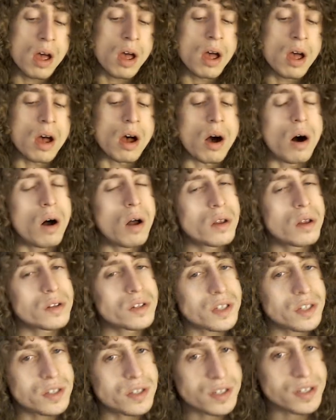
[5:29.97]
All
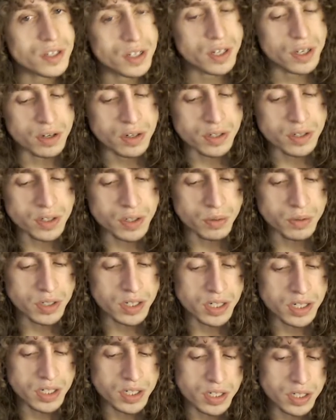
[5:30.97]
sincere
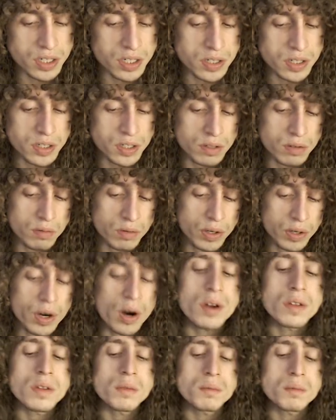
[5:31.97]
Jyotishis
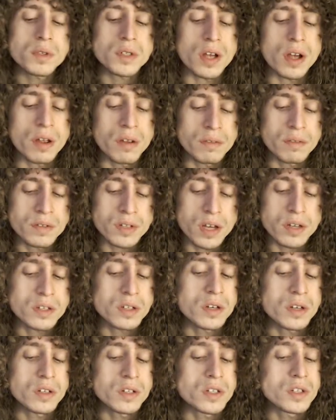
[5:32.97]
regard themselves as
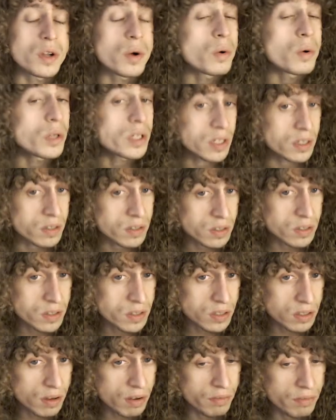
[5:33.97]
custodians
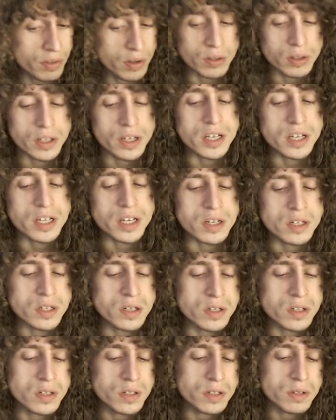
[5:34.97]
of their
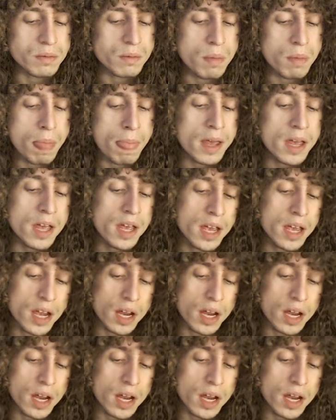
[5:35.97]
lineages and